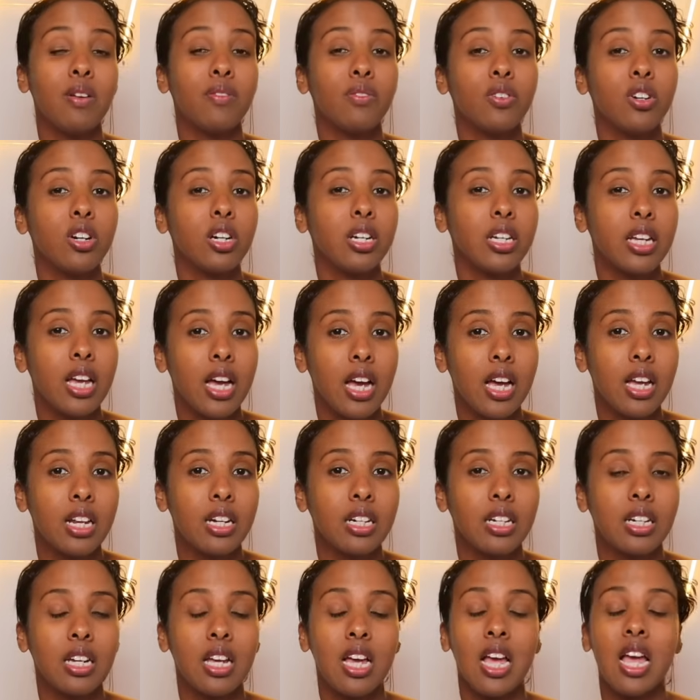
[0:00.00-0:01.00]
ever
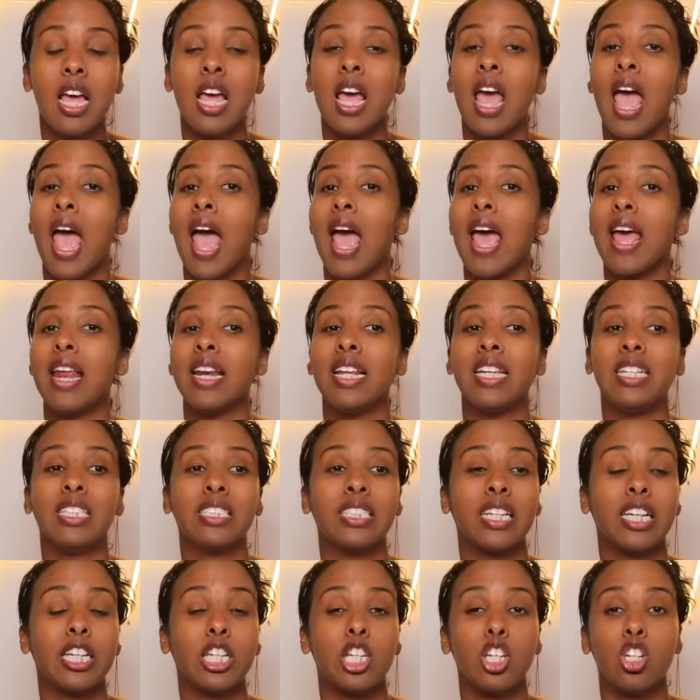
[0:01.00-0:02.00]
again. And
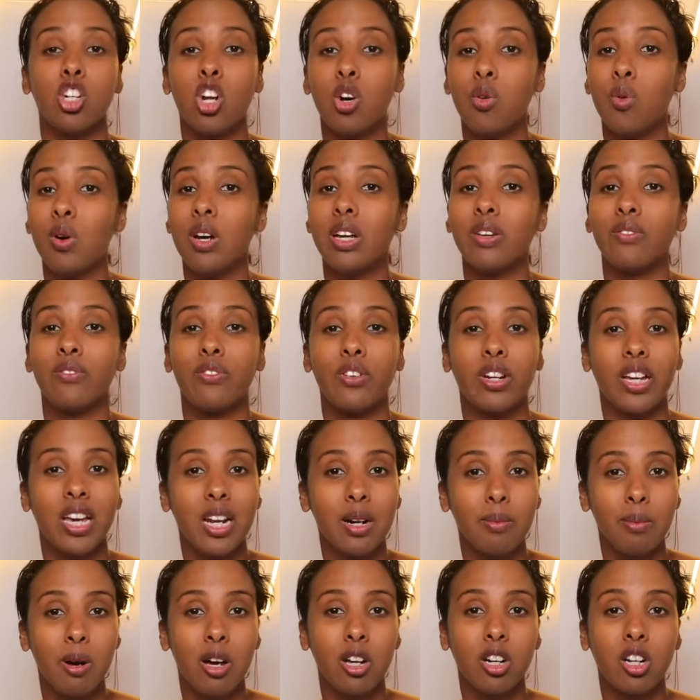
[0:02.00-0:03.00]
he's like, you know what? Forget
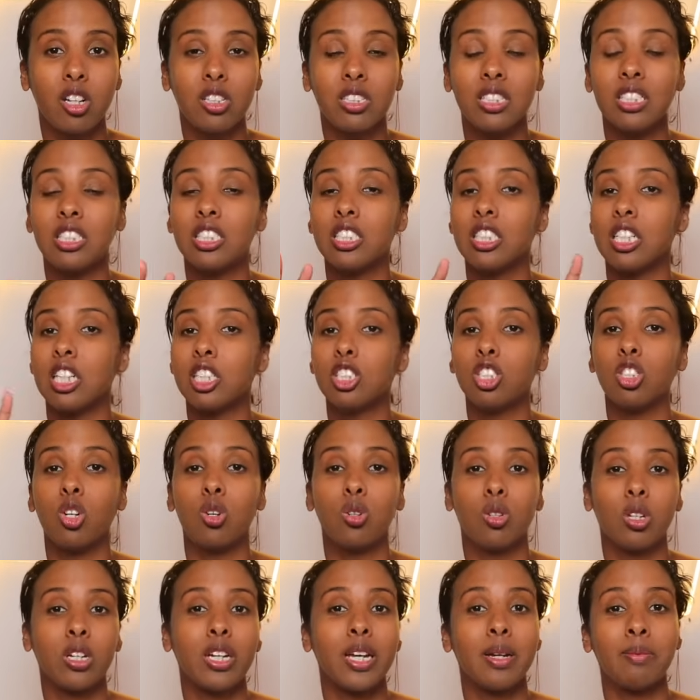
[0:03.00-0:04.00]
about all this. Let's go
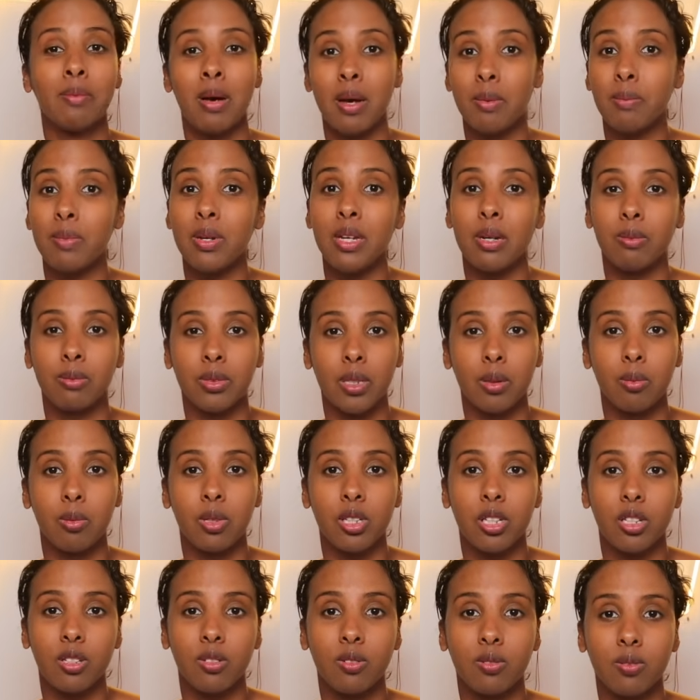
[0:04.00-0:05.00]
look at my
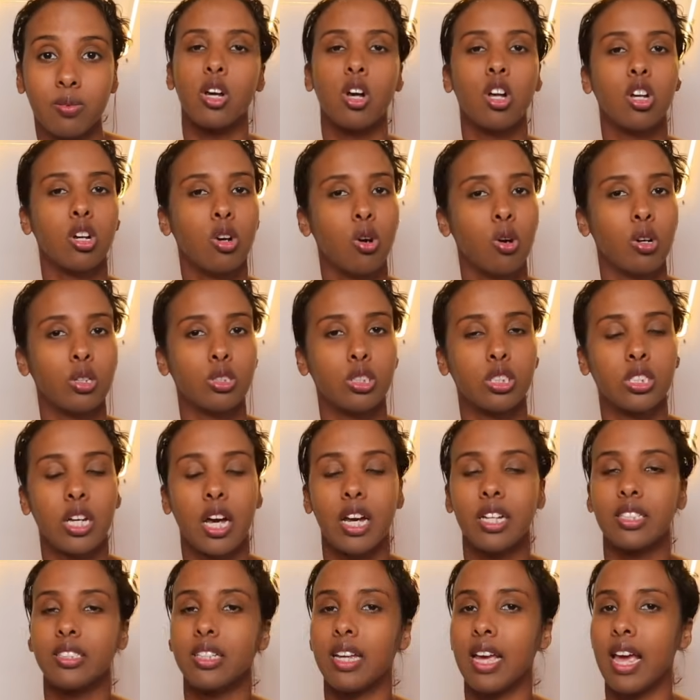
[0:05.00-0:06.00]
BMW. They all go
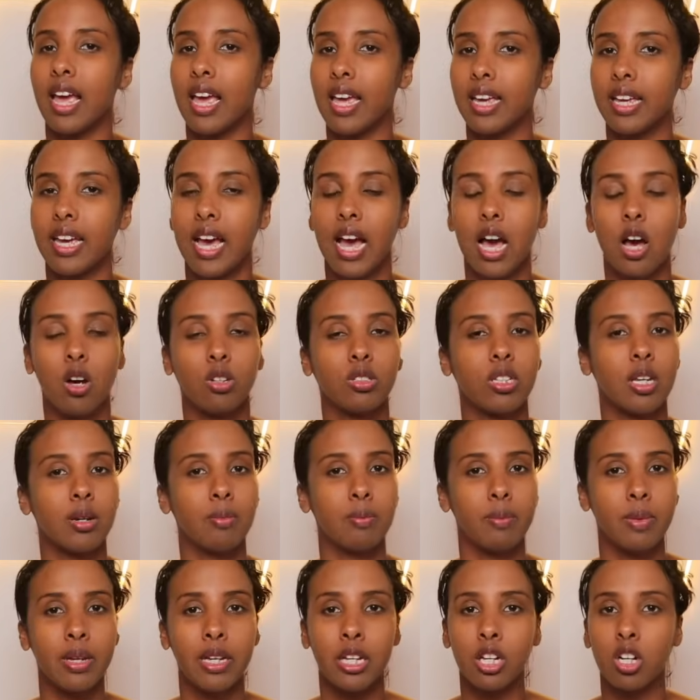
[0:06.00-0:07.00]
outside to hang out
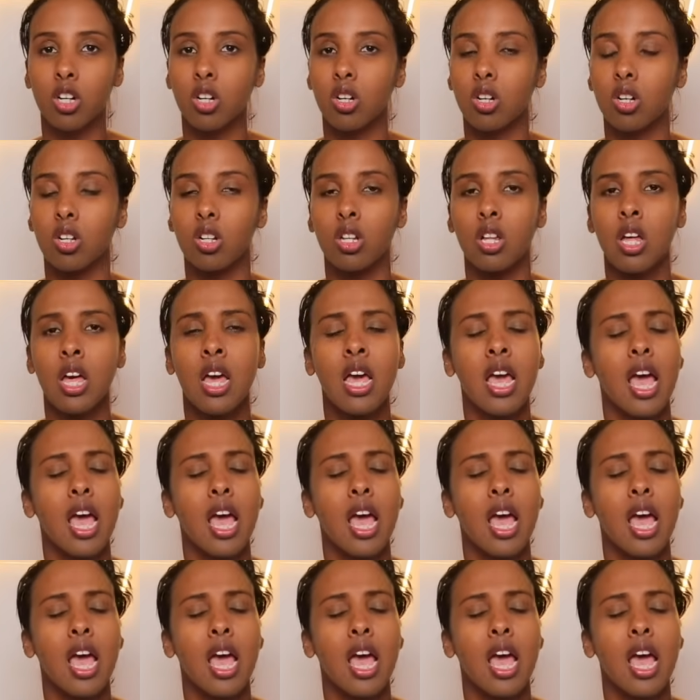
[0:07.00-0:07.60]
and mingle.